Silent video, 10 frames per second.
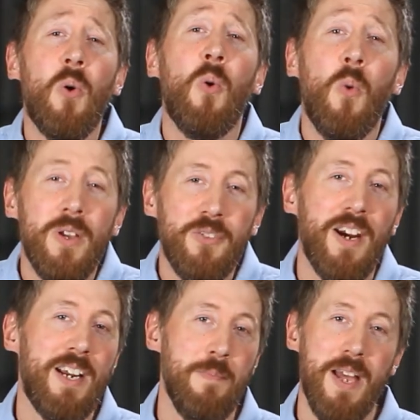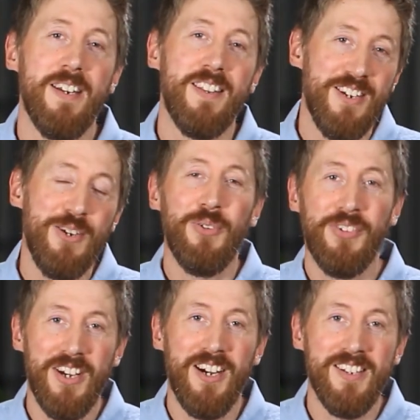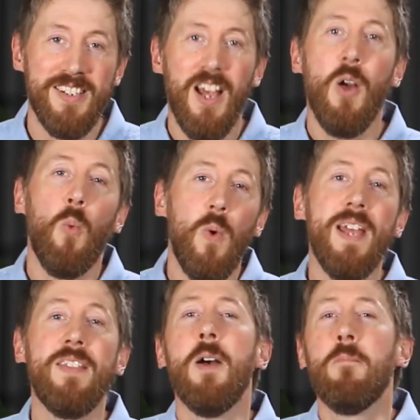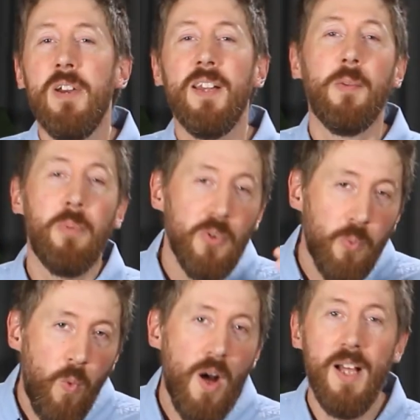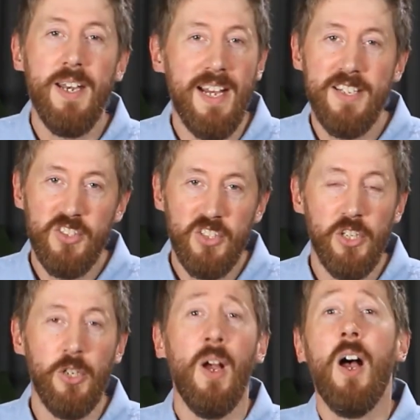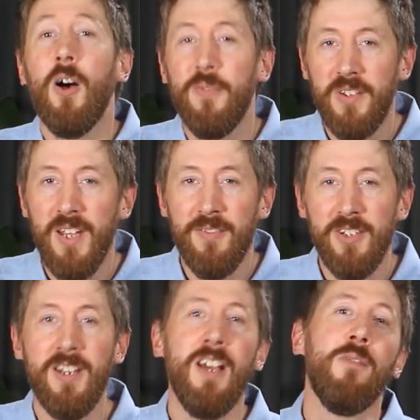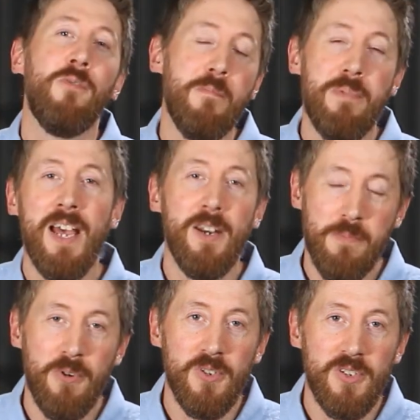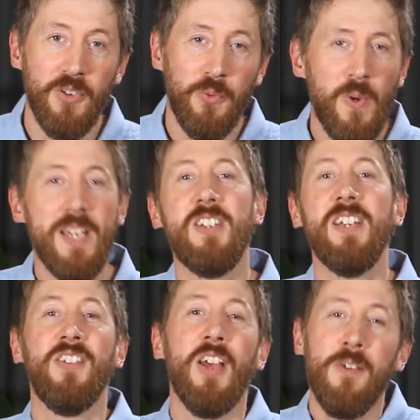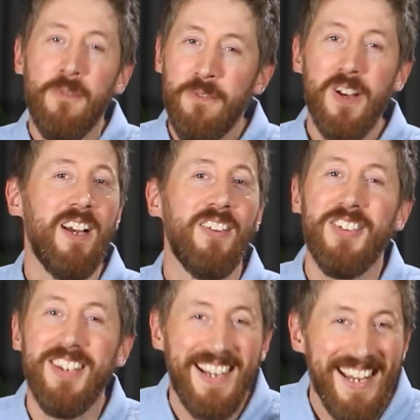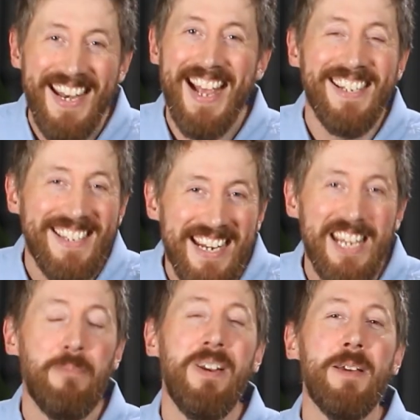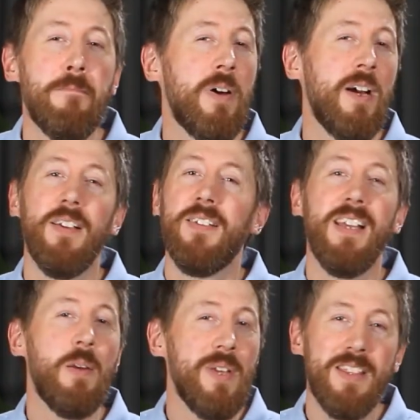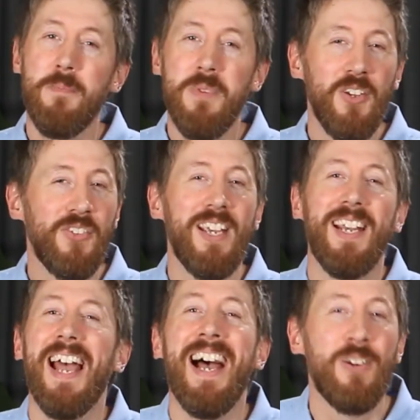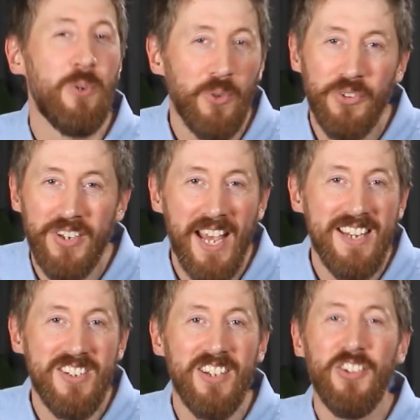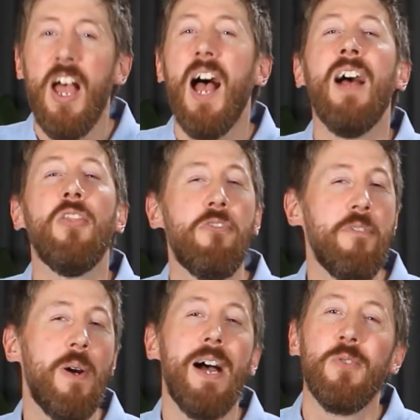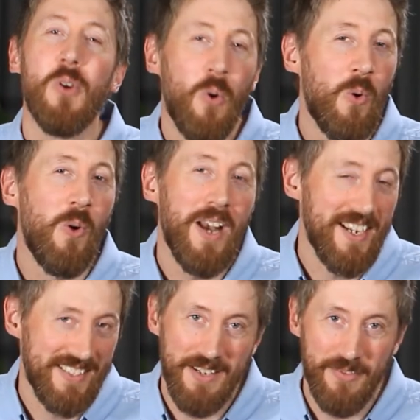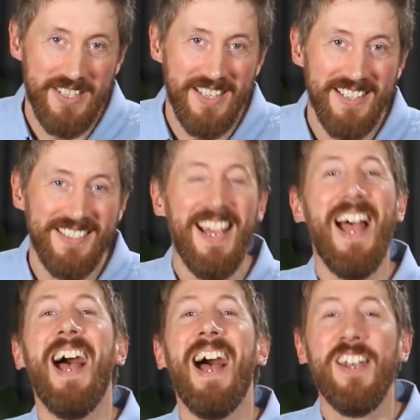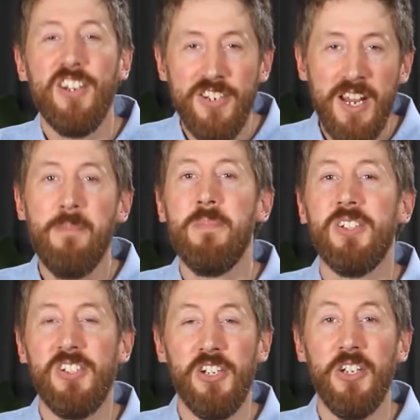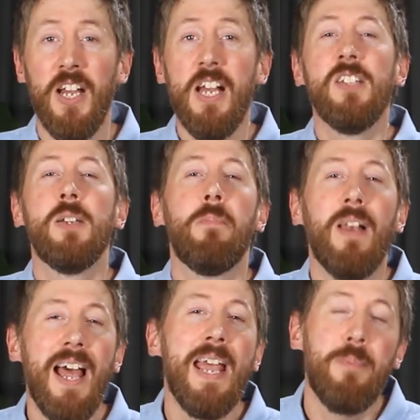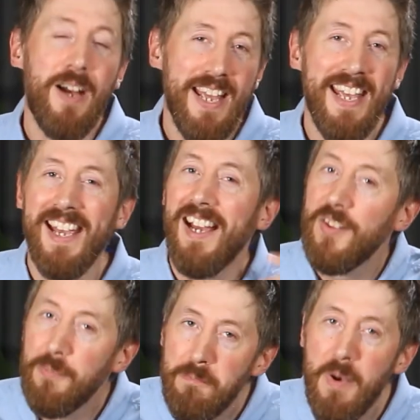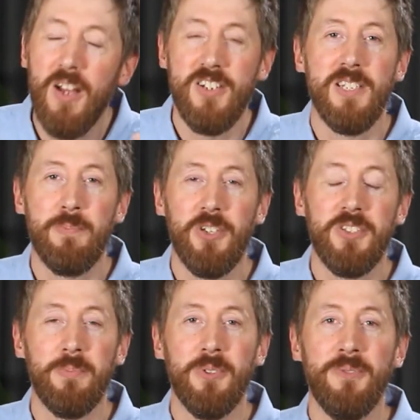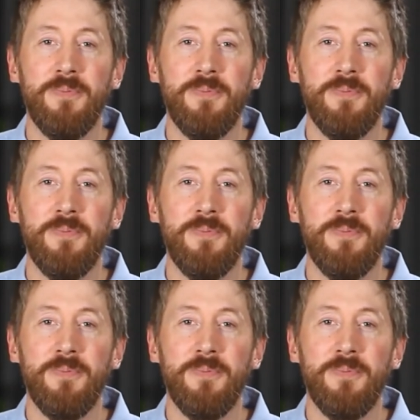always recommend that you start, with principles 1 and 2 of 7 from piano portals, which is first, to connect deeply and personally with the music at all stages and throughout all activities, and number 2, to play by ear as much as possible.